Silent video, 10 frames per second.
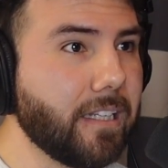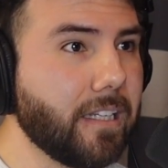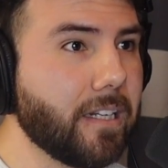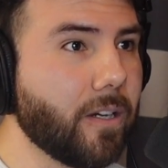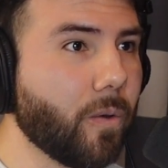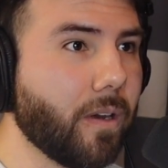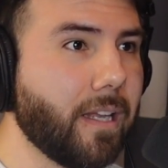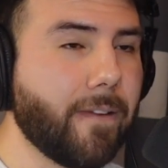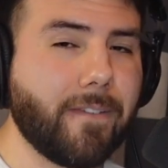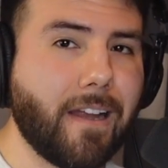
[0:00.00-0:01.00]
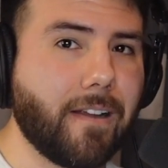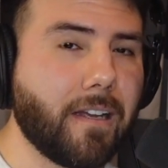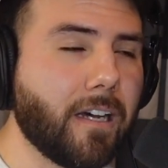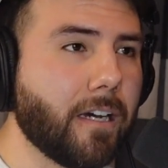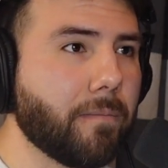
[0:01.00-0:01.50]

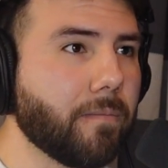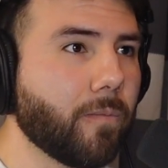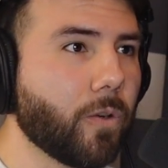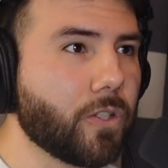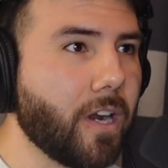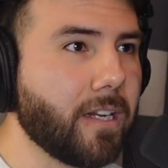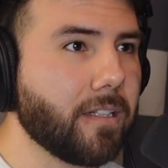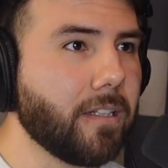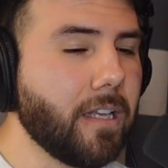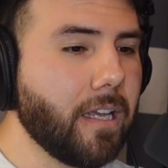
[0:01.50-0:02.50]
We're trying to,